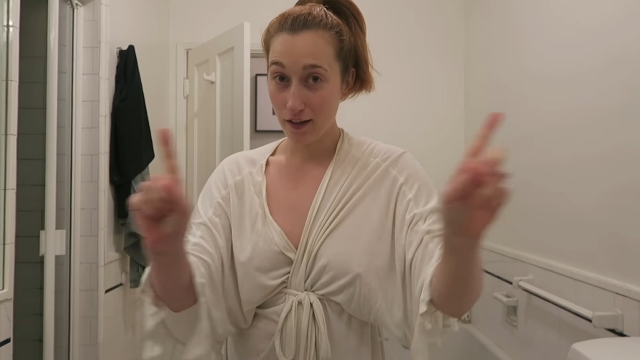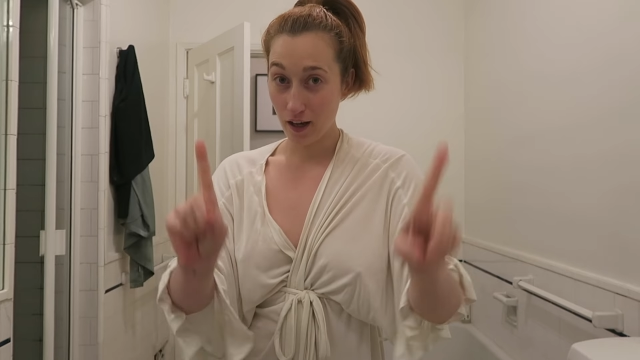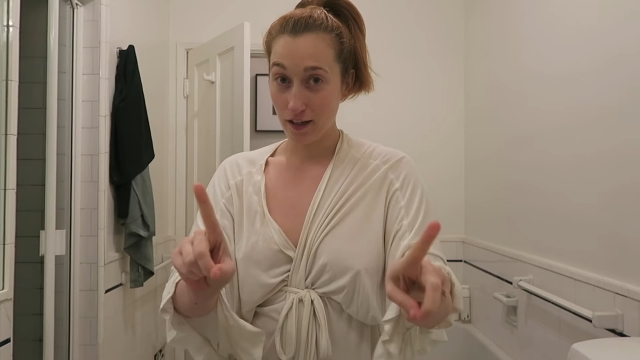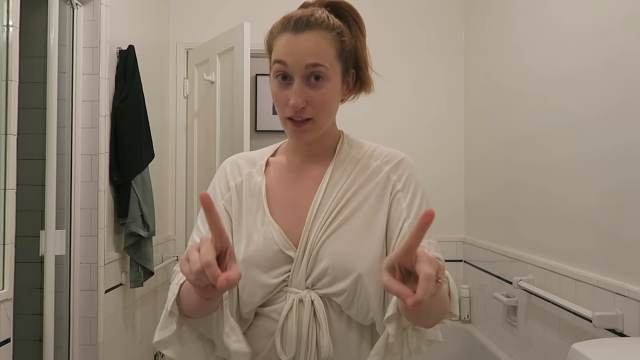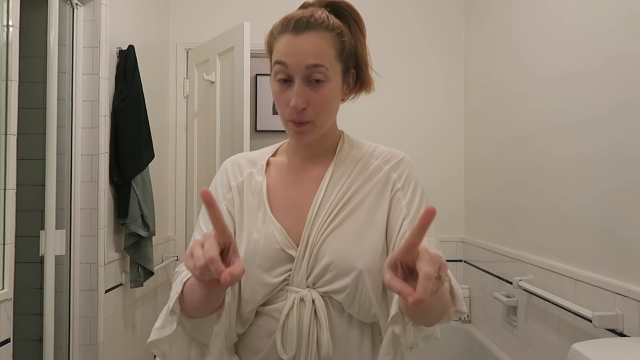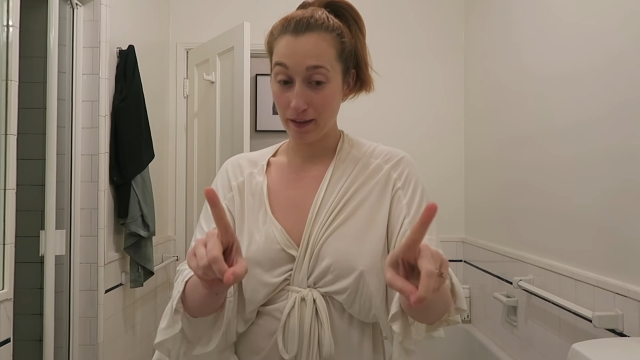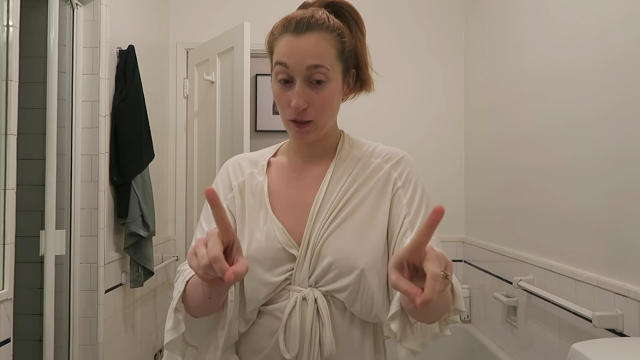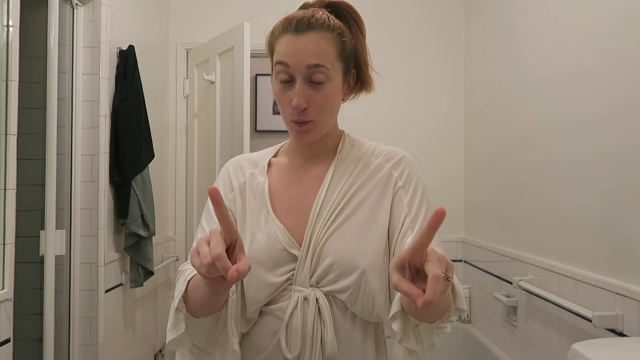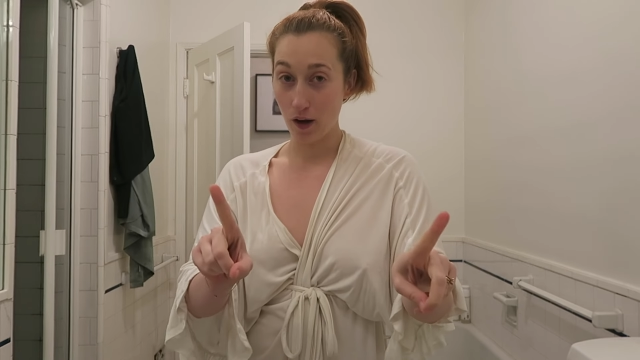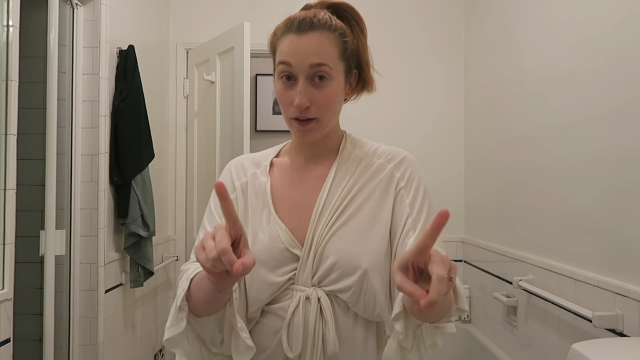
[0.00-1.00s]
an
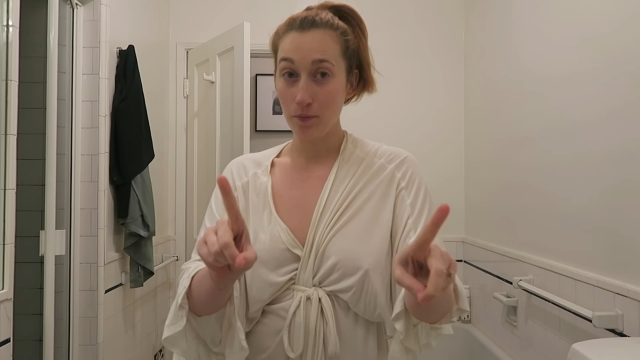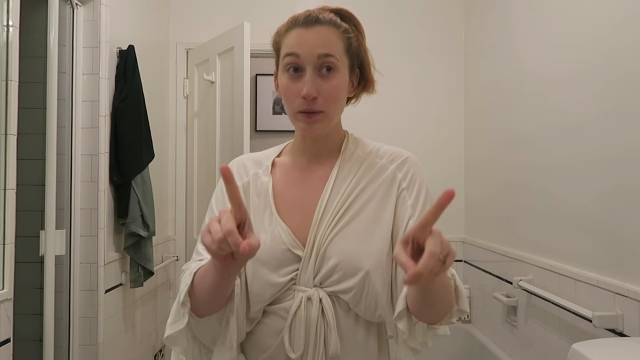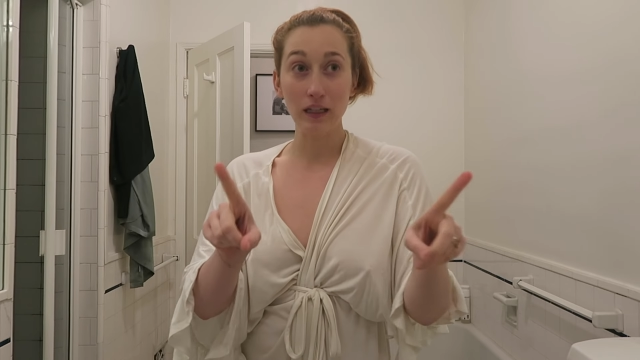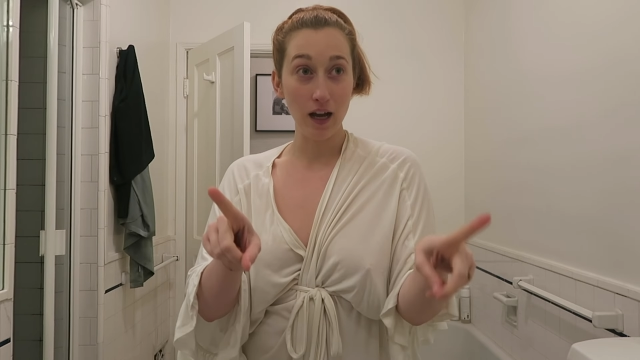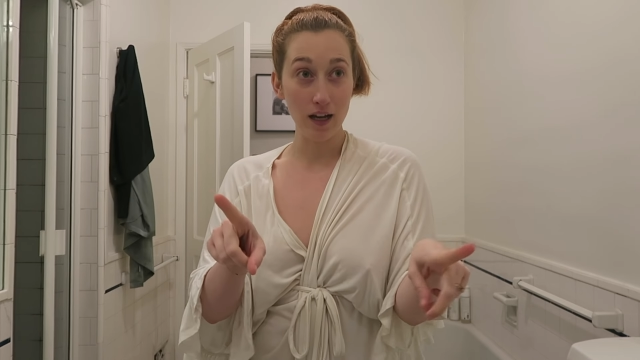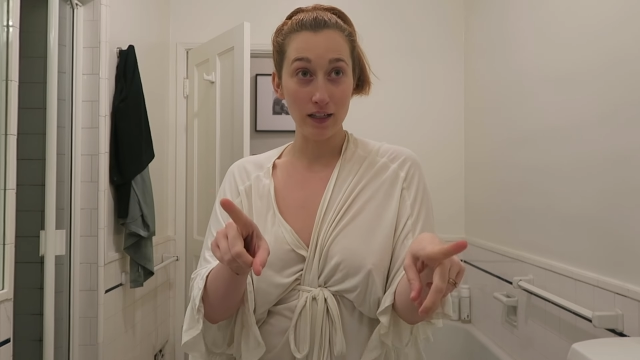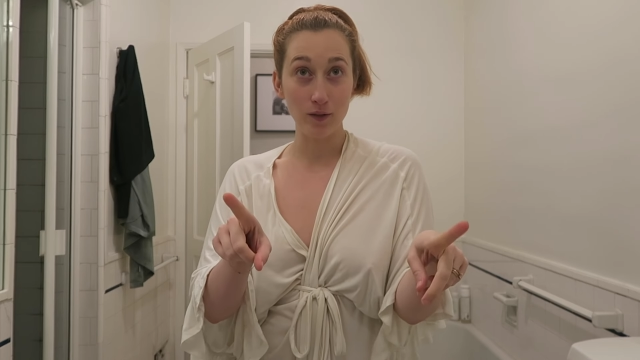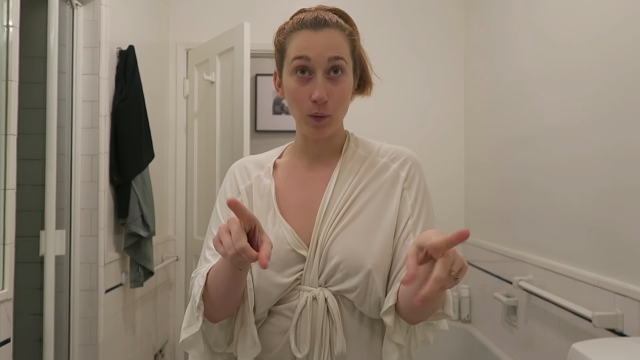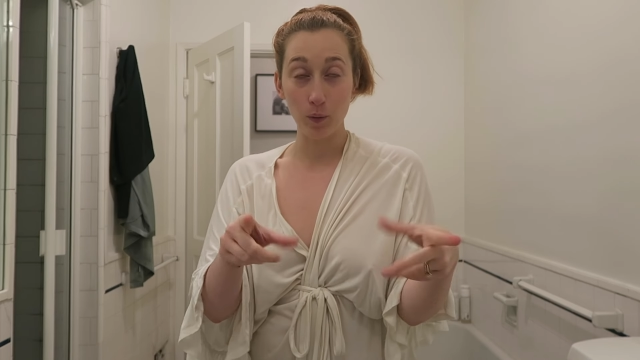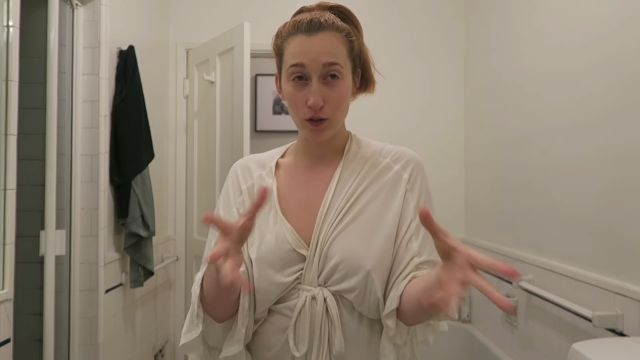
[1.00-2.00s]
unexpected one,
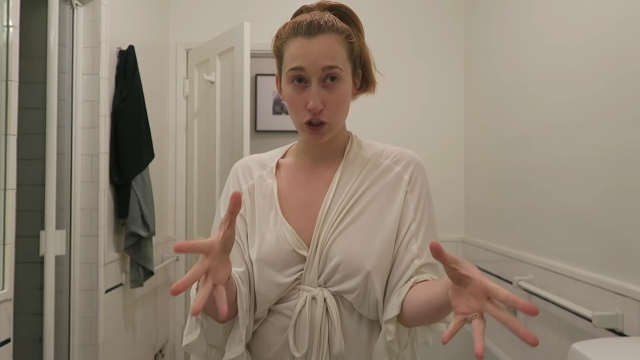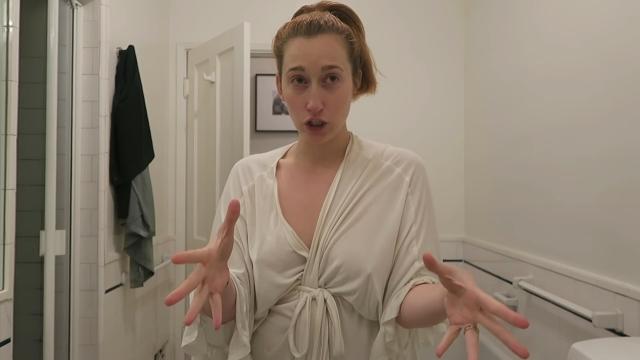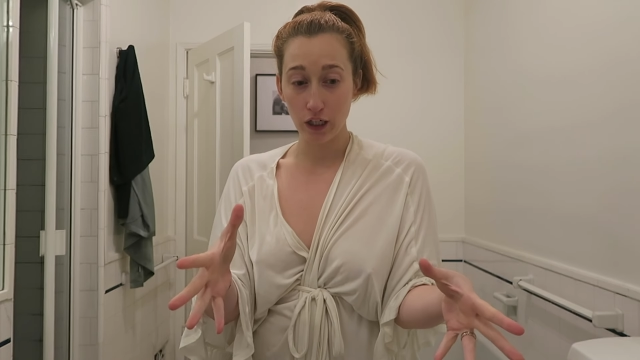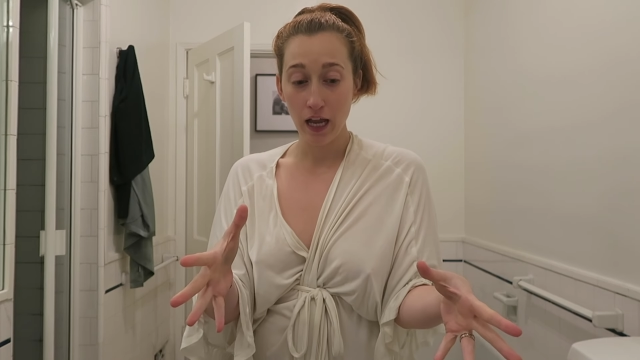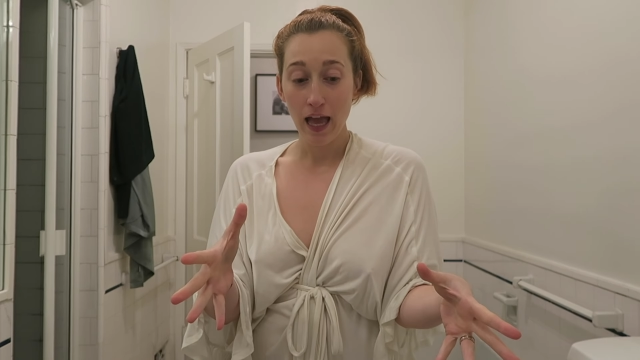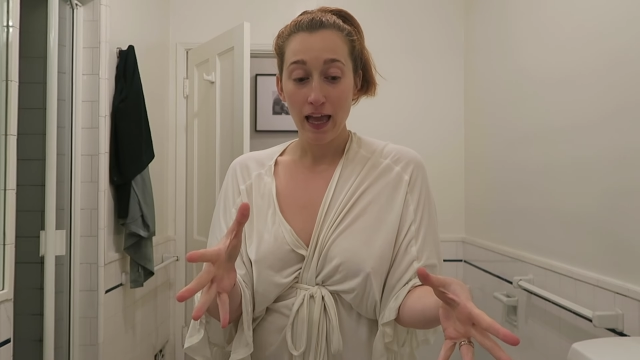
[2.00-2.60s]
because we weren't sure